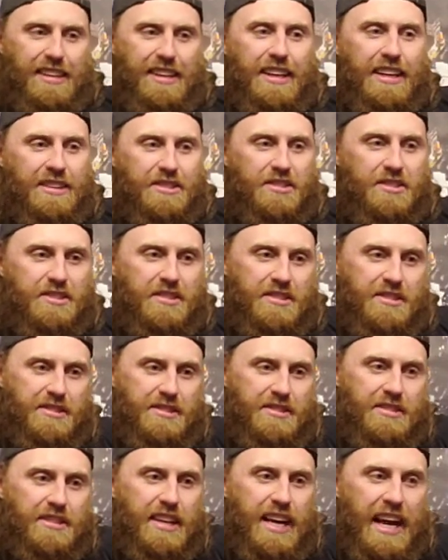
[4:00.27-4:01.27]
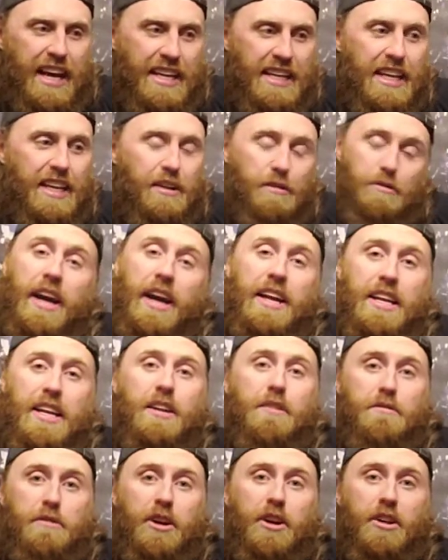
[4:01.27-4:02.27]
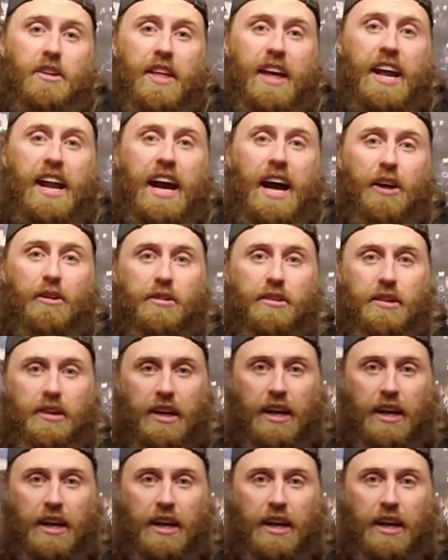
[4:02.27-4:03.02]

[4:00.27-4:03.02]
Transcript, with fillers: it's I need I need to figure that out.